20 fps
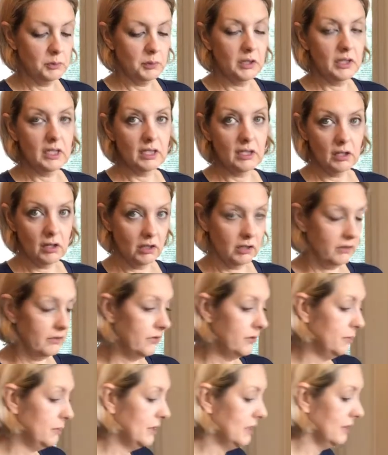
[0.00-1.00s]
putting all of
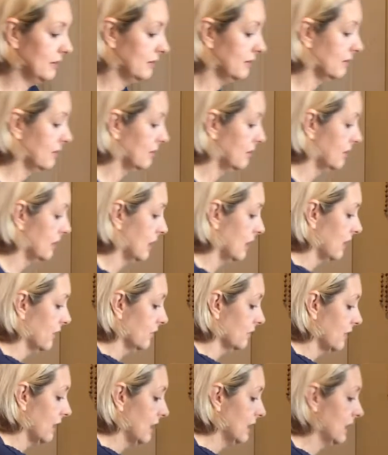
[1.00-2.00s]
the pieces together
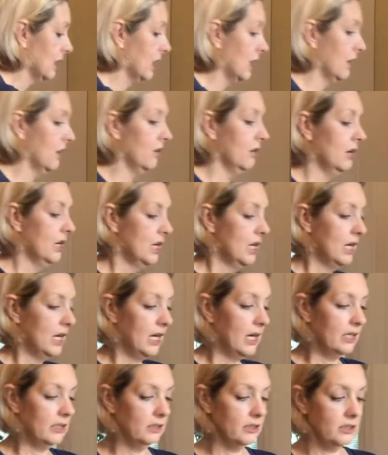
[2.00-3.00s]
right now.
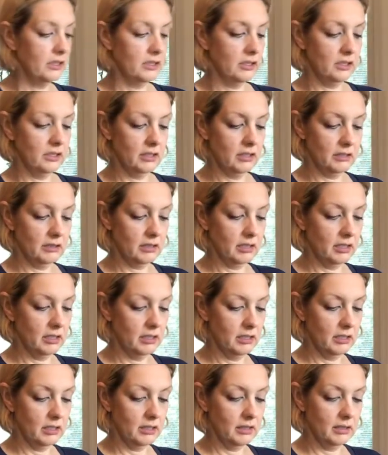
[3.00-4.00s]
And look,
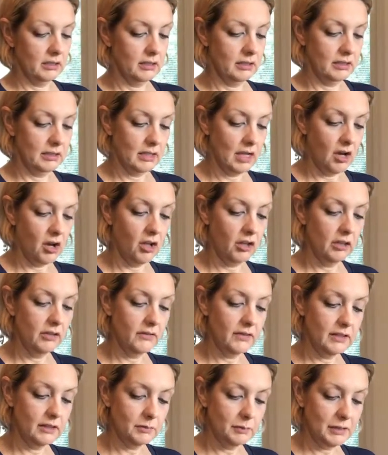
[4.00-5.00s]
all of
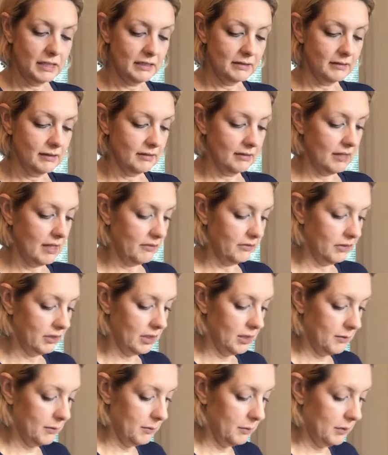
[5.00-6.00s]
these pieces have to
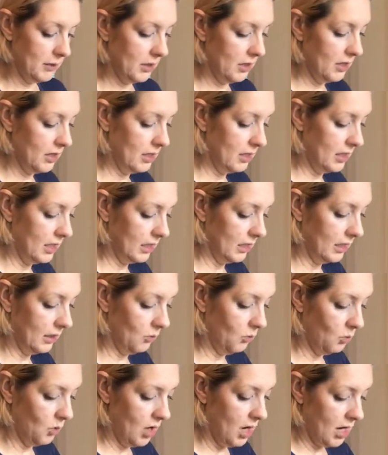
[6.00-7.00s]
come apart and
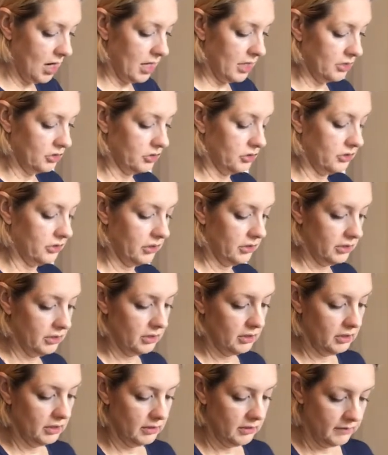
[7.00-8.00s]
get washed
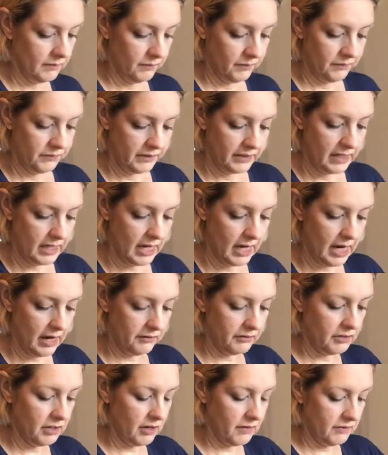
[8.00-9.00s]

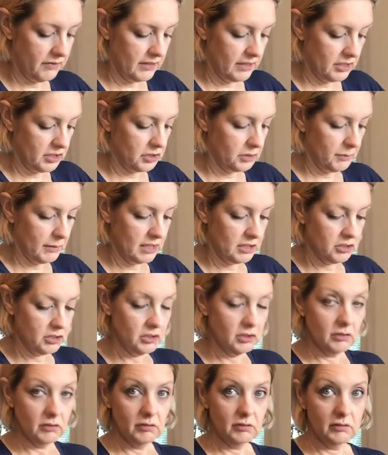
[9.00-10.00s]
after I finish my
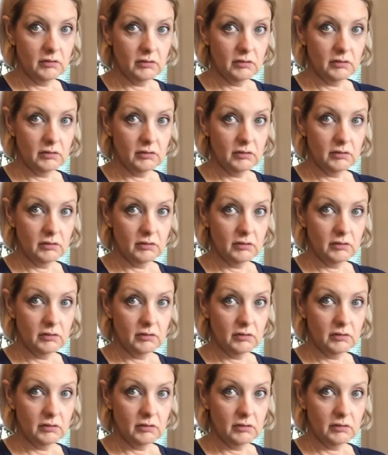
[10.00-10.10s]
juice,